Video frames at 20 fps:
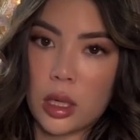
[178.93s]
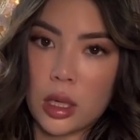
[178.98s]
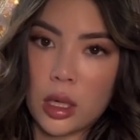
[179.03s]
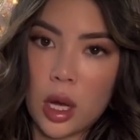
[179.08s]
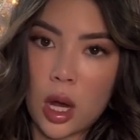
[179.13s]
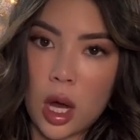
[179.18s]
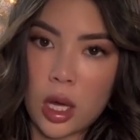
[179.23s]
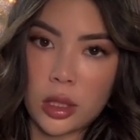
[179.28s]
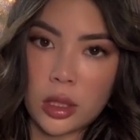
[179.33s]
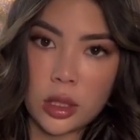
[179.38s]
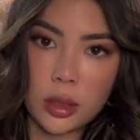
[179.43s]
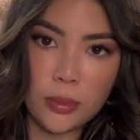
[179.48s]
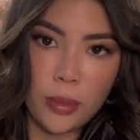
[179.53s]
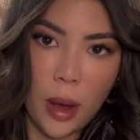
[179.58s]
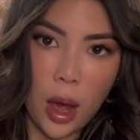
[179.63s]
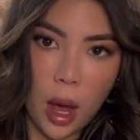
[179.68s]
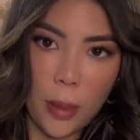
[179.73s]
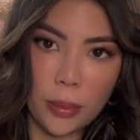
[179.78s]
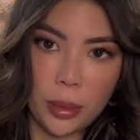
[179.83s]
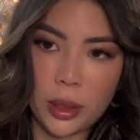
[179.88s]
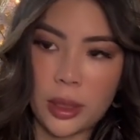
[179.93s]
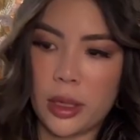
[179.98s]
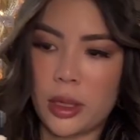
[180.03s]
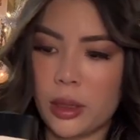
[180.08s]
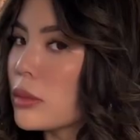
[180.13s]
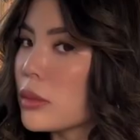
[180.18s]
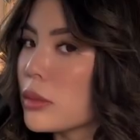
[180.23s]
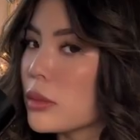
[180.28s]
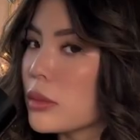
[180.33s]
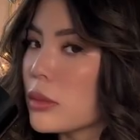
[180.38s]
Cotton Poplin,
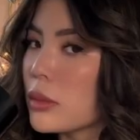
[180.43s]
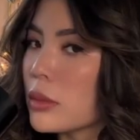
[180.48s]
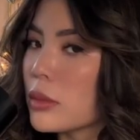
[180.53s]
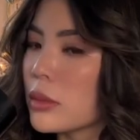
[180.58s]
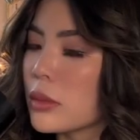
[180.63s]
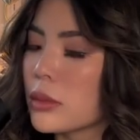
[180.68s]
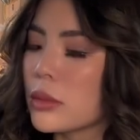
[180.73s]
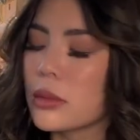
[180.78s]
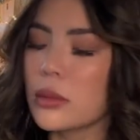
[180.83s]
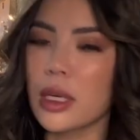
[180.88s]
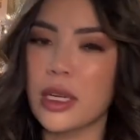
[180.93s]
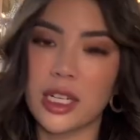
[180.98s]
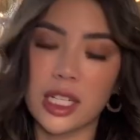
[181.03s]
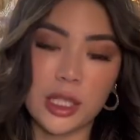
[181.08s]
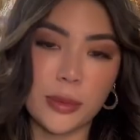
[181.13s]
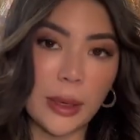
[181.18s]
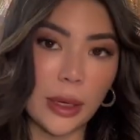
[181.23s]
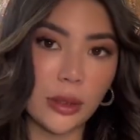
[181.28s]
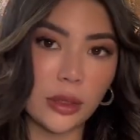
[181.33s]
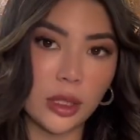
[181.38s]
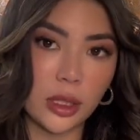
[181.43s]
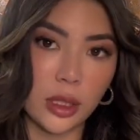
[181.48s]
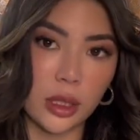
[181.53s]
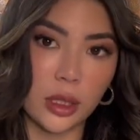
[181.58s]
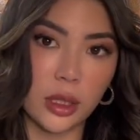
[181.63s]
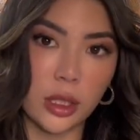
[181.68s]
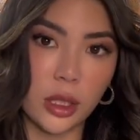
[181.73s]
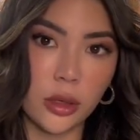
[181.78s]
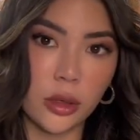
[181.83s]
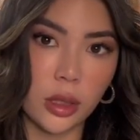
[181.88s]
and it smells
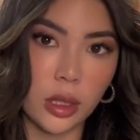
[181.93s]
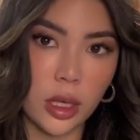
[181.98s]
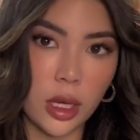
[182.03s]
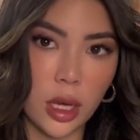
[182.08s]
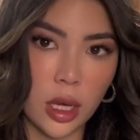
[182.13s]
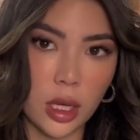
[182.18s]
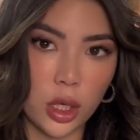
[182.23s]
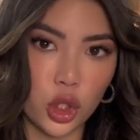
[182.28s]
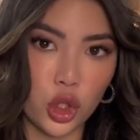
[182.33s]
literally